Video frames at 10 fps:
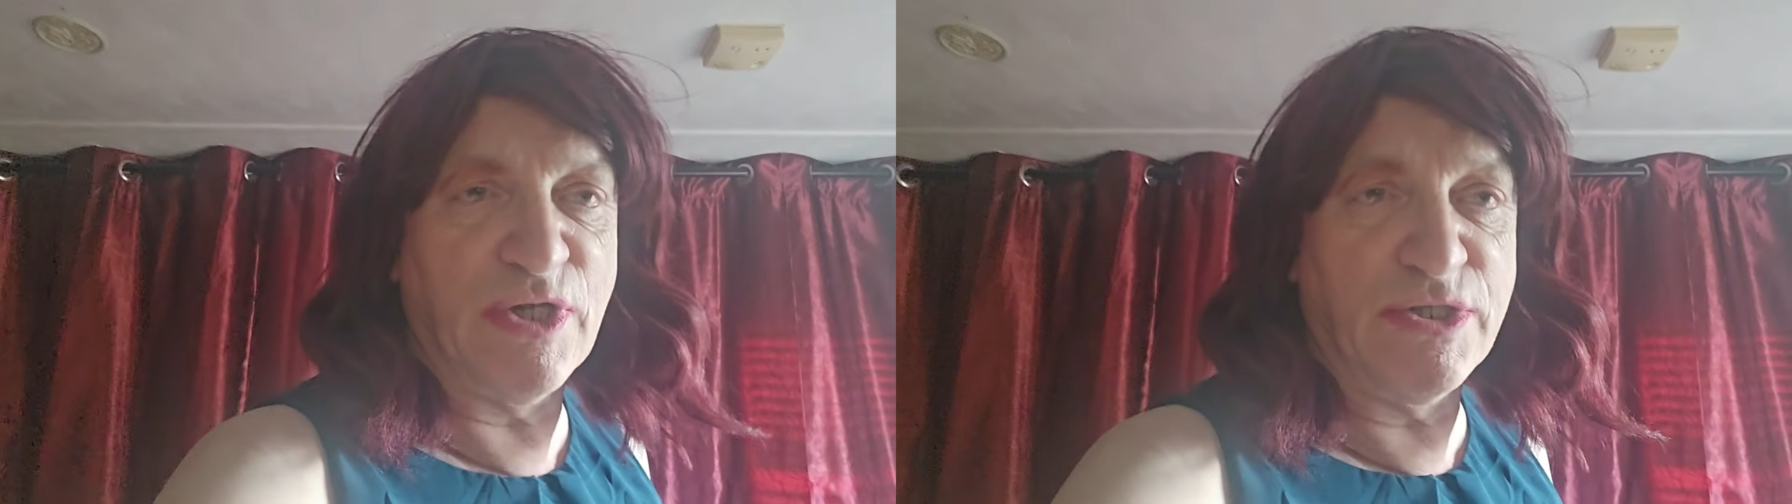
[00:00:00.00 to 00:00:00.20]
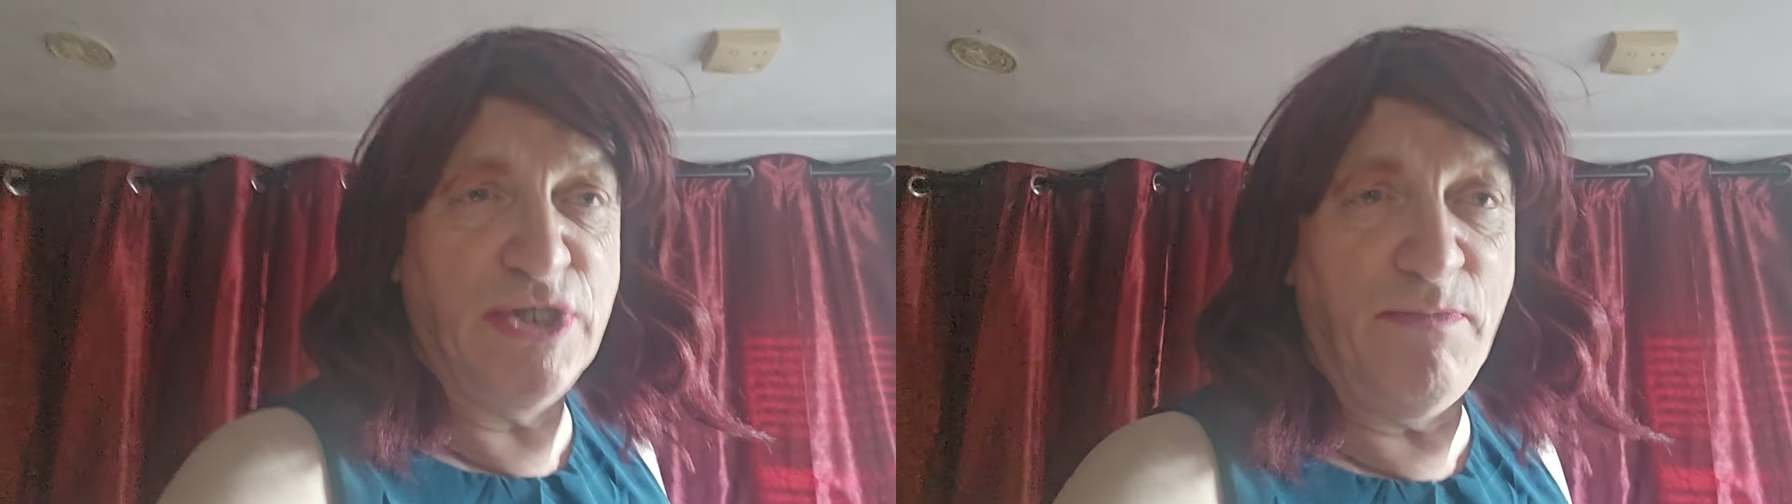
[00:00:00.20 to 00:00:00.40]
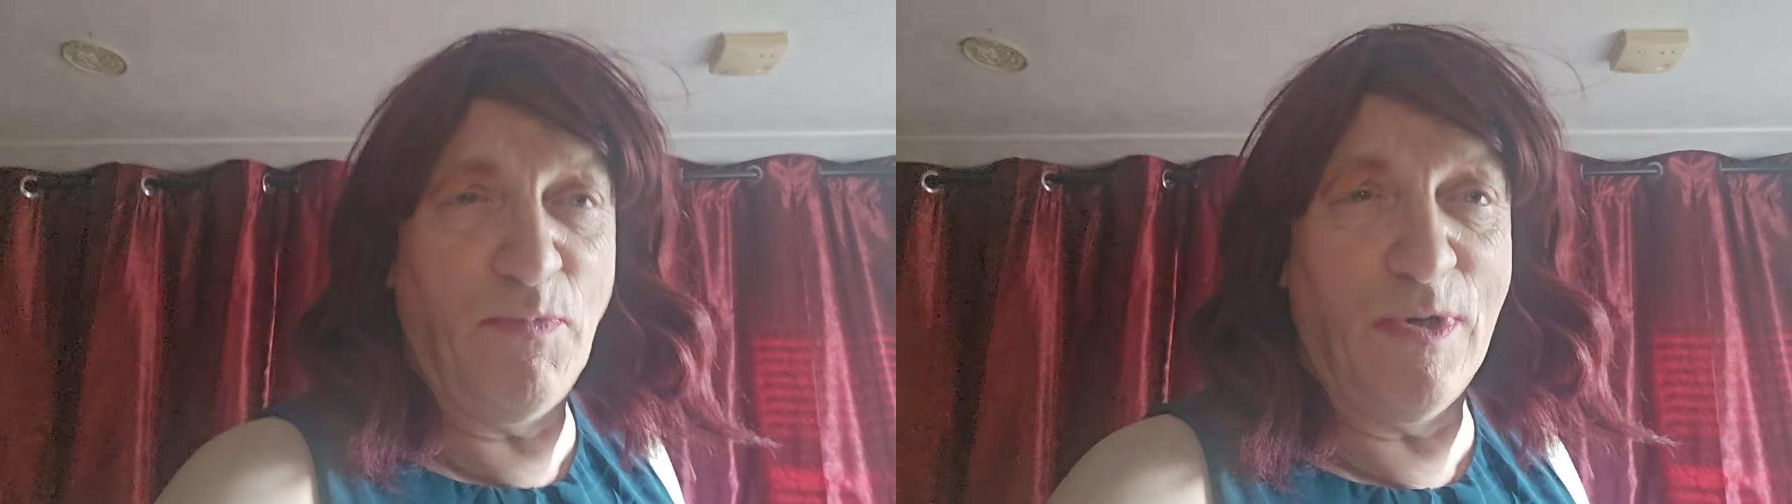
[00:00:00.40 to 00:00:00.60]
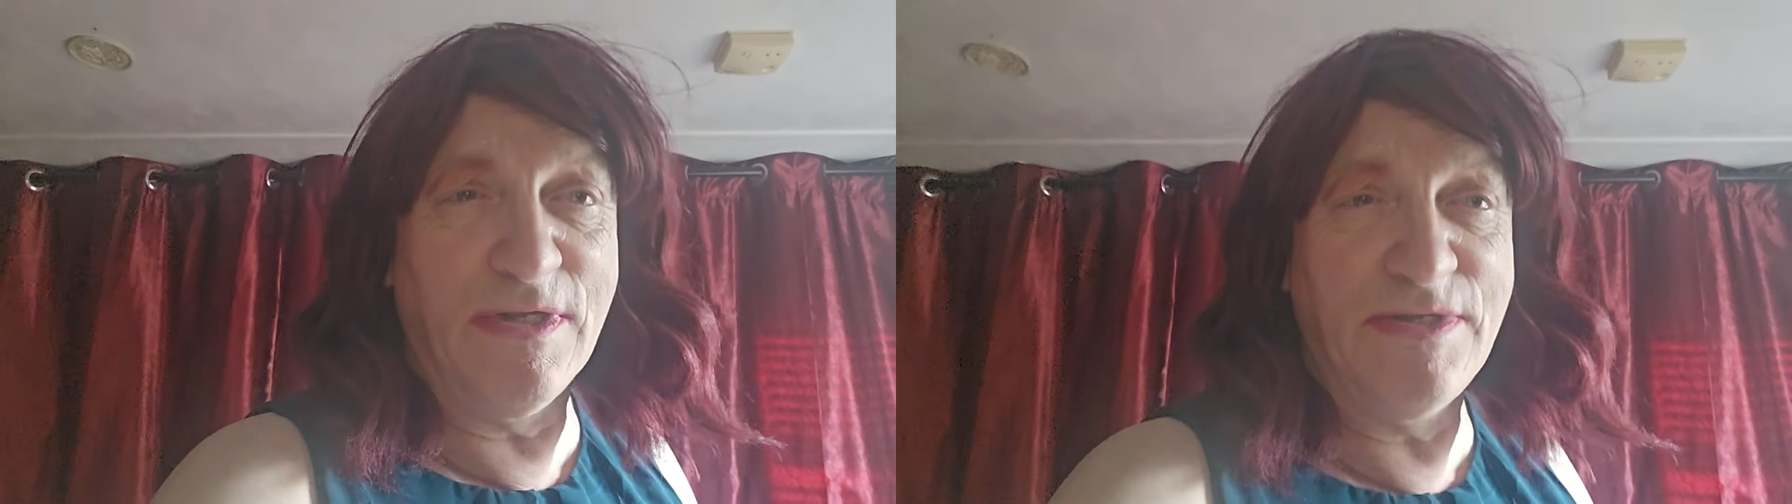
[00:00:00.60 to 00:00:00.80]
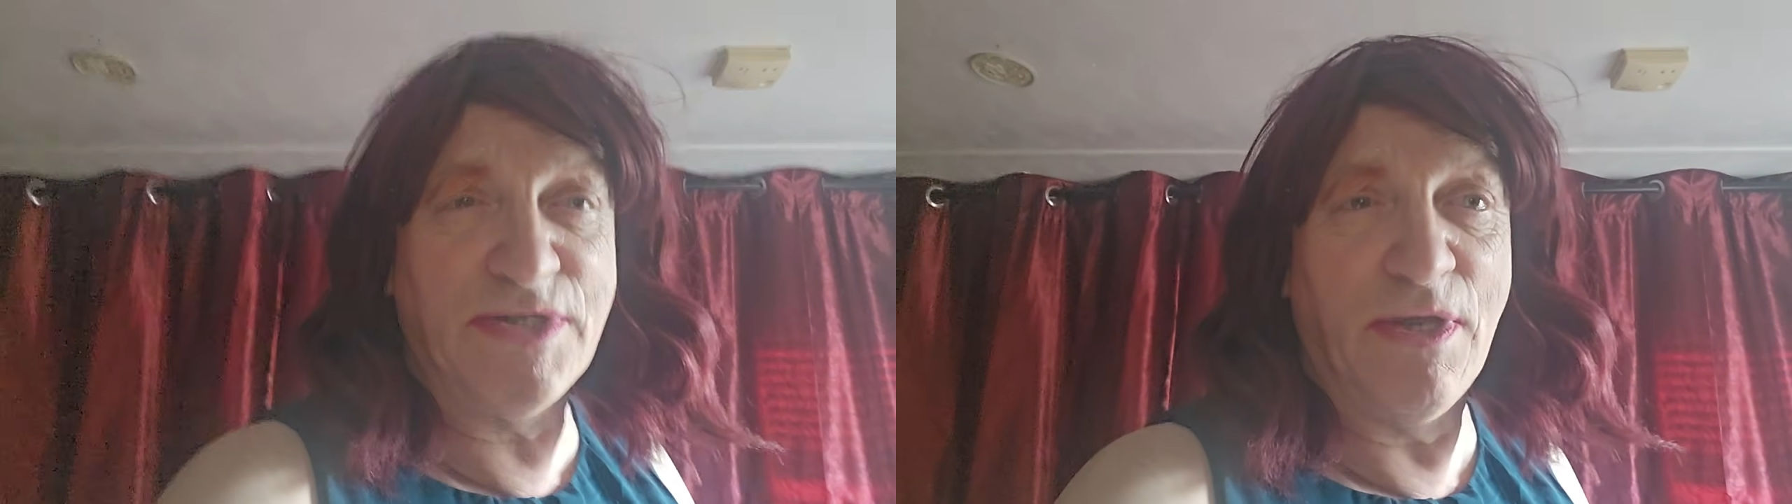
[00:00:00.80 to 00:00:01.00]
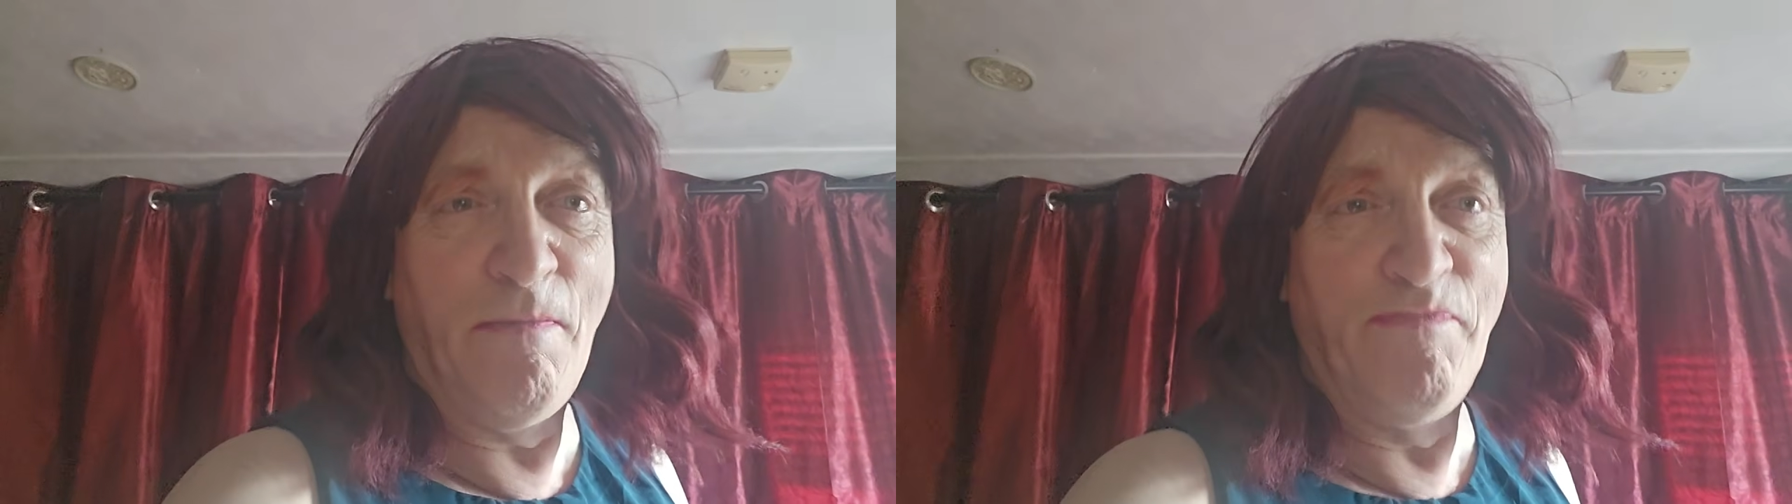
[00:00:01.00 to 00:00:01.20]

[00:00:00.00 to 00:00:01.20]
or cheap ones.